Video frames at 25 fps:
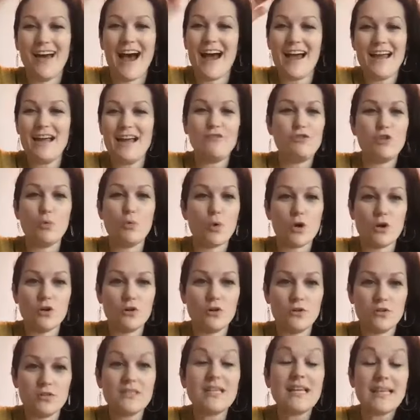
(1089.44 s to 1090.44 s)
I hate the
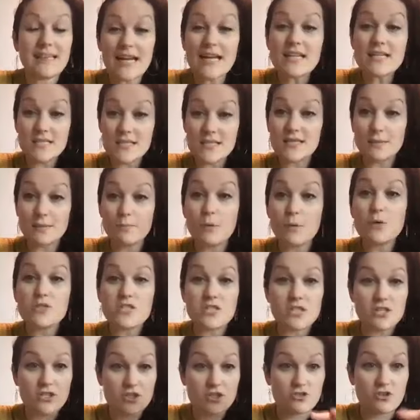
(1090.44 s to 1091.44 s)
world. Like that's the most
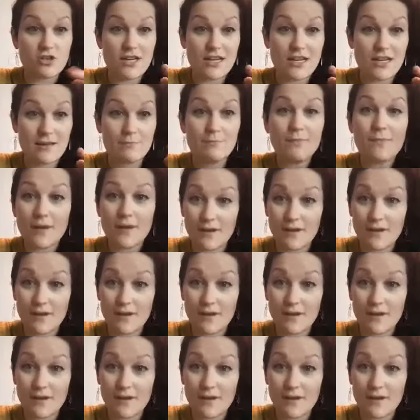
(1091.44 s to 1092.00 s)
extreme. I hate